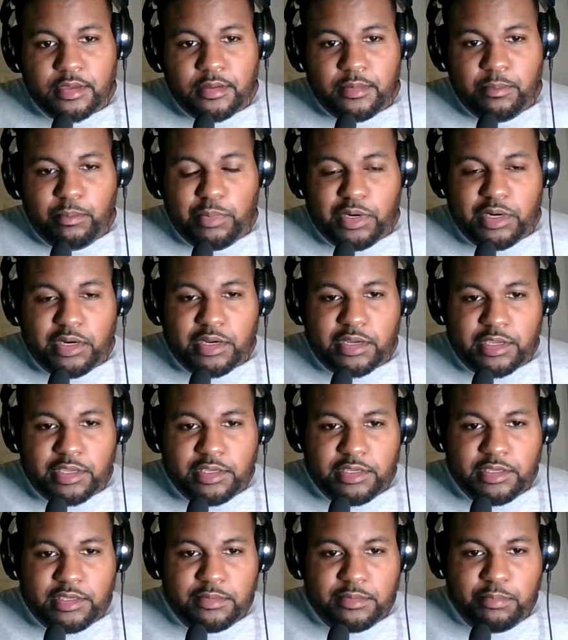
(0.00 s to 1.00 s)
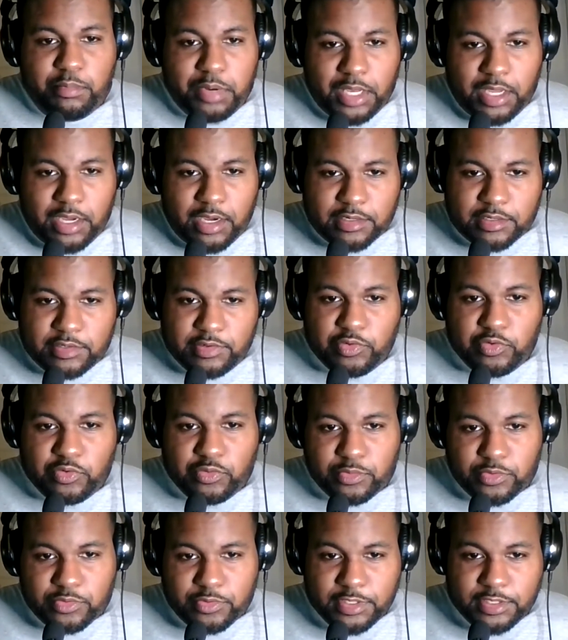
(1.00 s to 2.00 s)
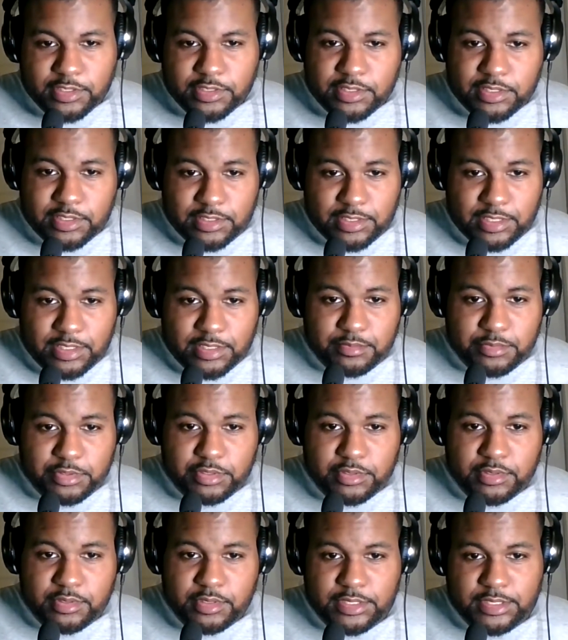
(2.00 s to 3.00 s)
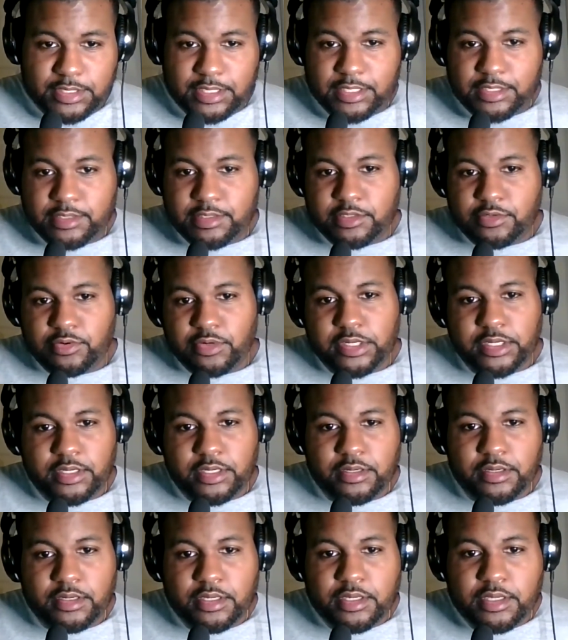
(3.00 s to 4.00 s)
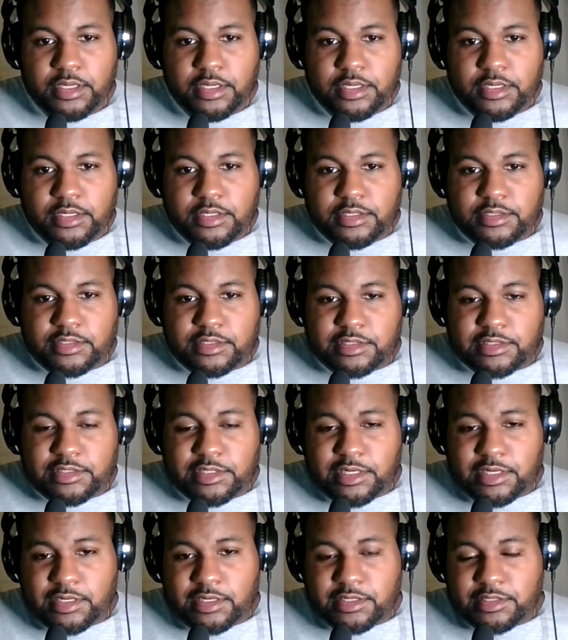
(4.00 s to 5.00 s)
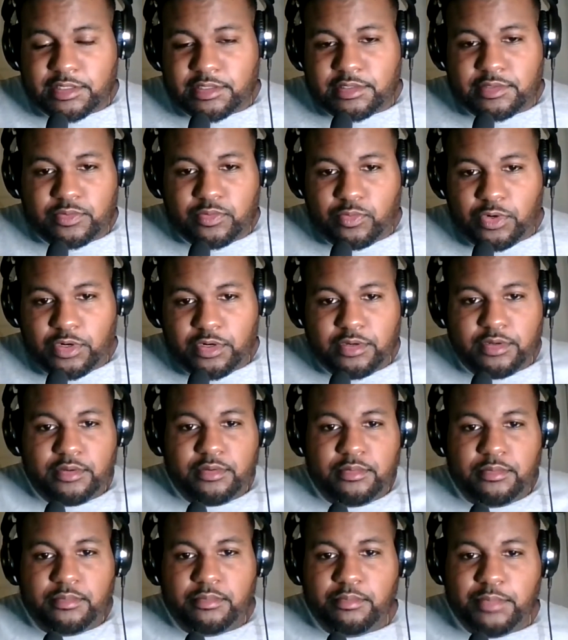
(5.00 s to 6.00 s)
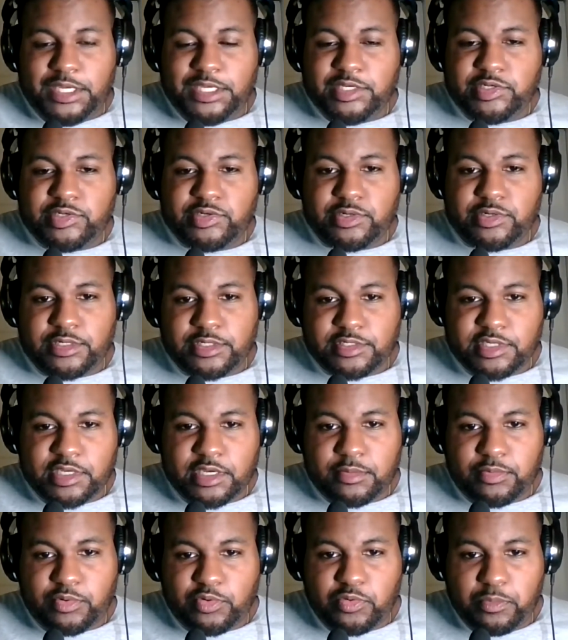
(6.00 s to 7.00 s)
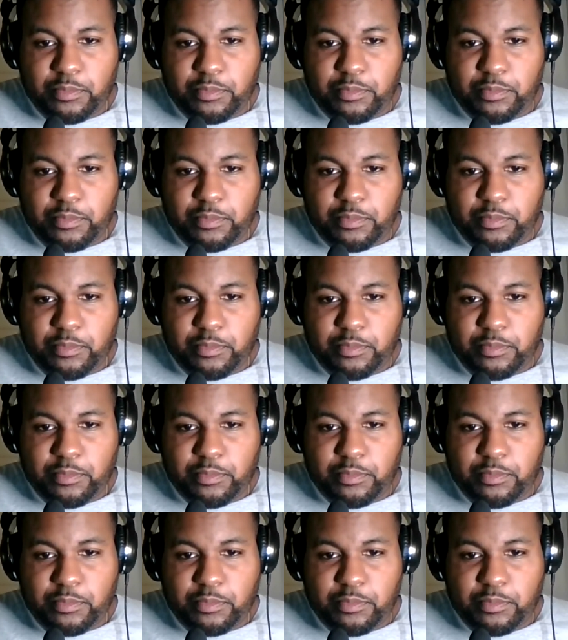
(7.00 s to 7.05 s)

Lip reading: but he blocked numerous attempts to integrate, such as one major example,